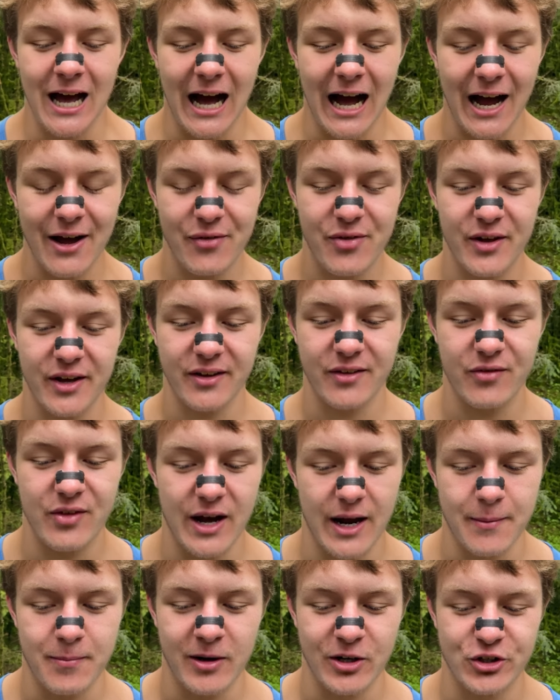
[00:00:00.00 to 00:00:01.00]
I think
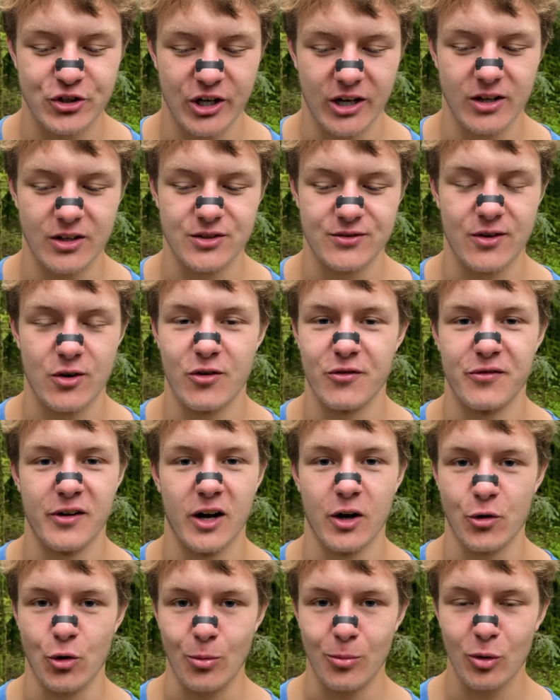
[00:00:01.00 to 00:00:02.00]
that my channel is very
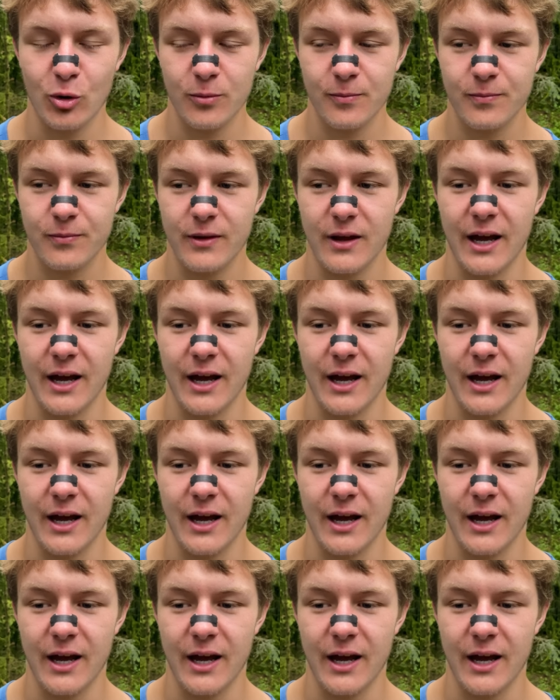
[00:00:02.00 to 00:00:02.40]
valuable,